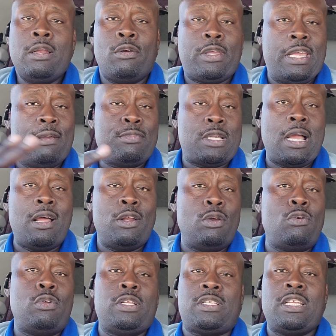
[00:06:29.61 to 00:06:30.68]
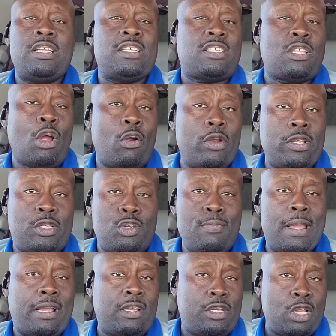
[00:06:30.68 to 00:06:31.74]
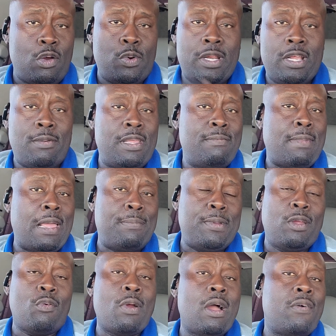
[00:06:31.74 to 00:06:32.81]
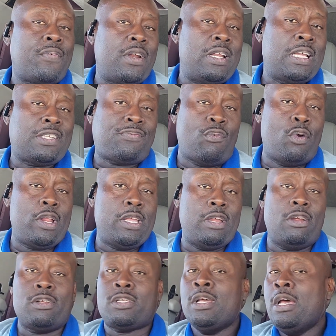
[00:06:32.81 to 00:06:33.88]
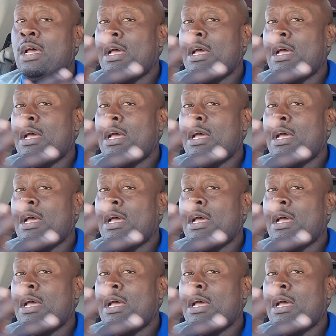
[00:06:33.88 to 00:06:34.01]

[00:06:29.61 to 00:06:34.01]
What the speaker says: Kim Jong-un is in his 30s. You make a deal with him, he may be around for the next 40 years.